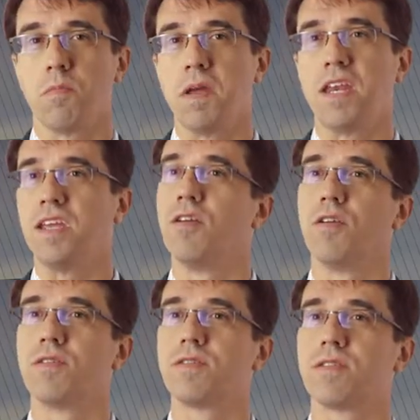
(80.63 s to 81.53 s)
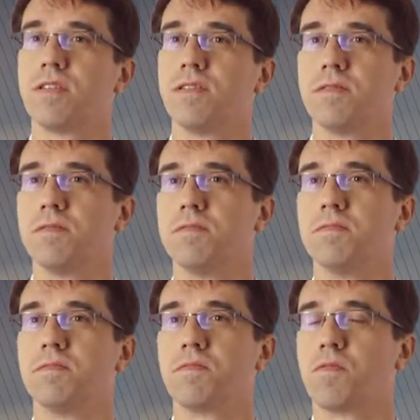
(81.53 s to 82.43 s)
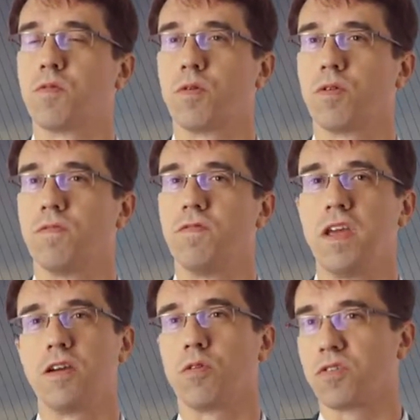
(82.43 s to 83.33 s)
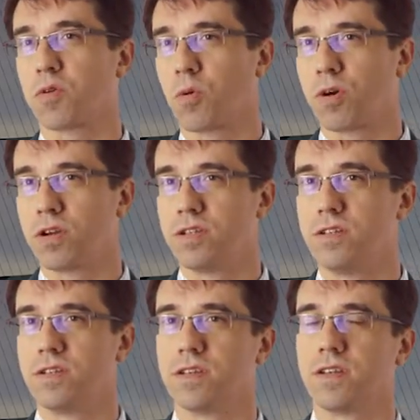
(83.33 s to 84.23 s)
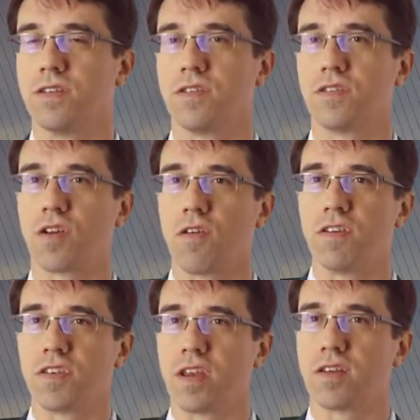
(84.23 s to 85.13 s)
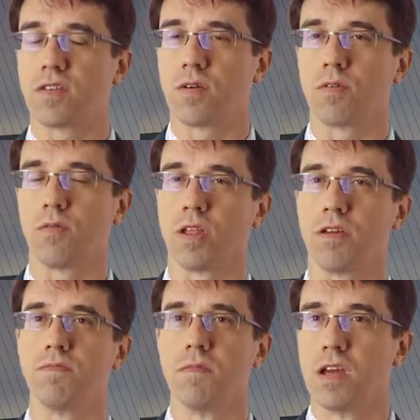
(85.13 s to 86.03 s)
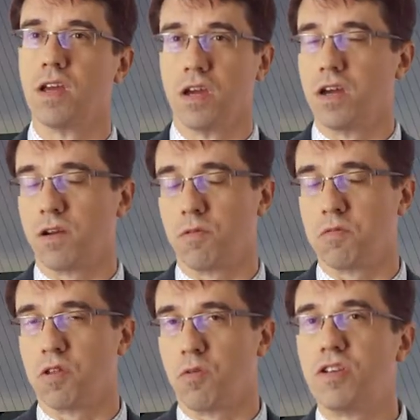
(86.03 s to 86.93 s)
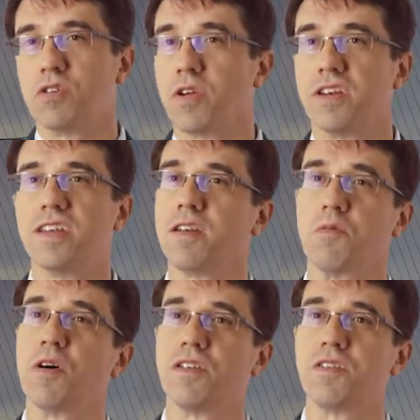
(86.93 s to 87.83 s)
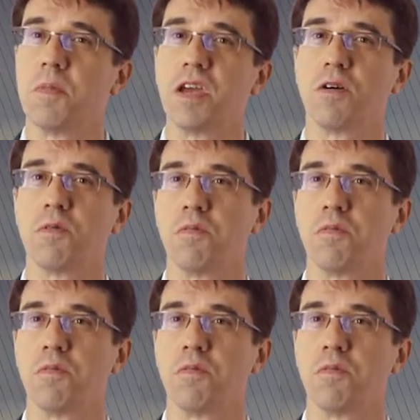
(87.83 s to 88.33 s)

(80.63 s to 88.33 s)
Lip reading: many years for vehicle storage and servicing. So it really, the original intent was to be